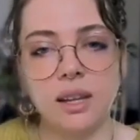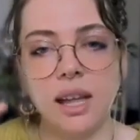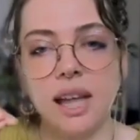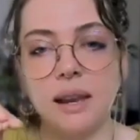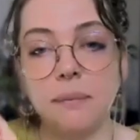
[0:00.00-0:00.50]

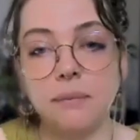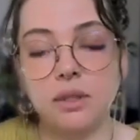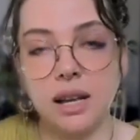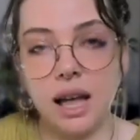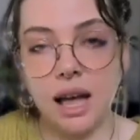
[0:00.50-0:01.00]
And
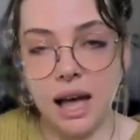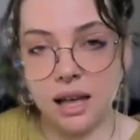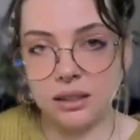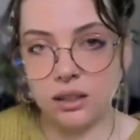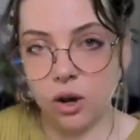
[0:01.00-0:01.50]

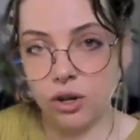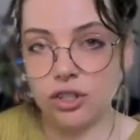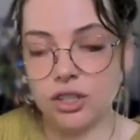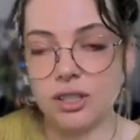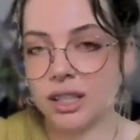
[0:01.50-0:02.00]

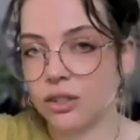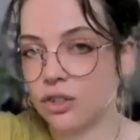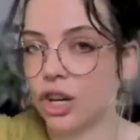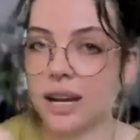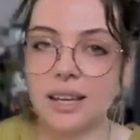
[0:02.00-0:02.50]
consciously
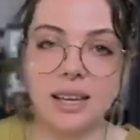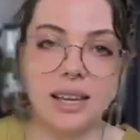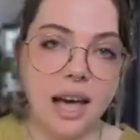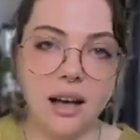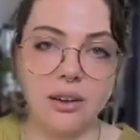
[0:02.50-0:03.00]
checking
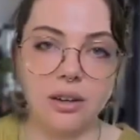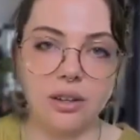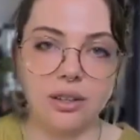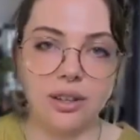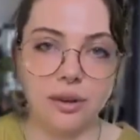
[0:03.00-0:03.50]
out
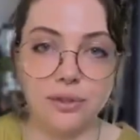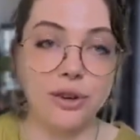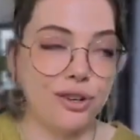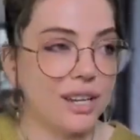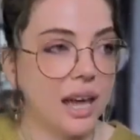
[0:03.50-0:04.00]
of
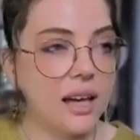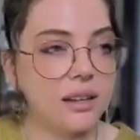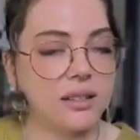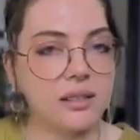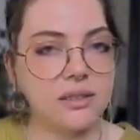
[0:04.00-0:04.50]
zoning out
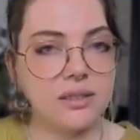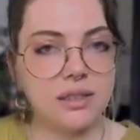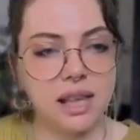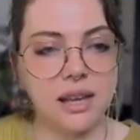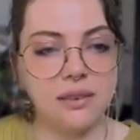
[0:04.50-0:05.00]

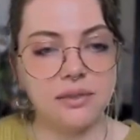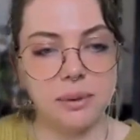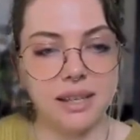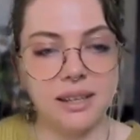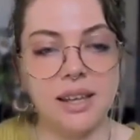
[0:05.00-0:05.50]
saved
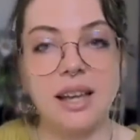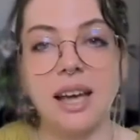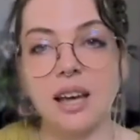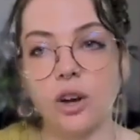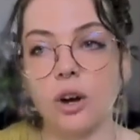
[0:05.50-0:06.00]
me
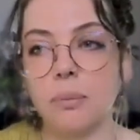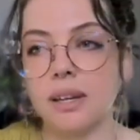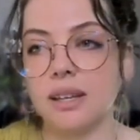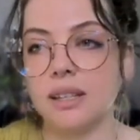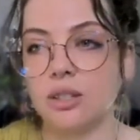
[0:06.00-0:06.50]
and got
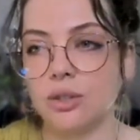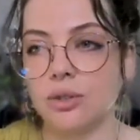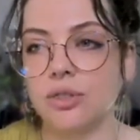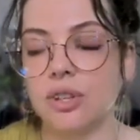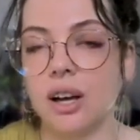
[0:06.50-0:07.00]
me to
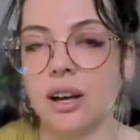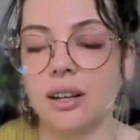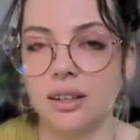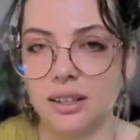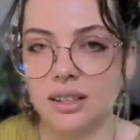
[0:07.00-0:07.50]
start
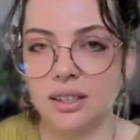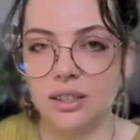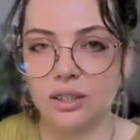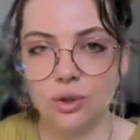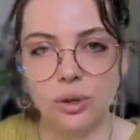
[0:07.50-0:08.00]

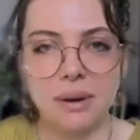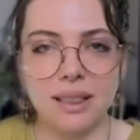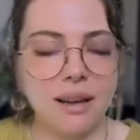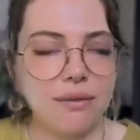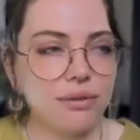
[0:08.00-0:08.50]
doing my
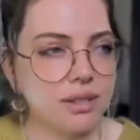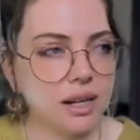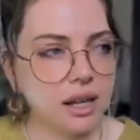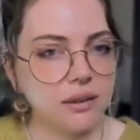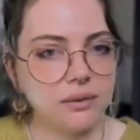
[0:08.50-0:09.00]
life reset
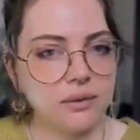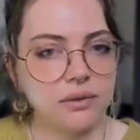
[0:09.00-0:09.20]
again.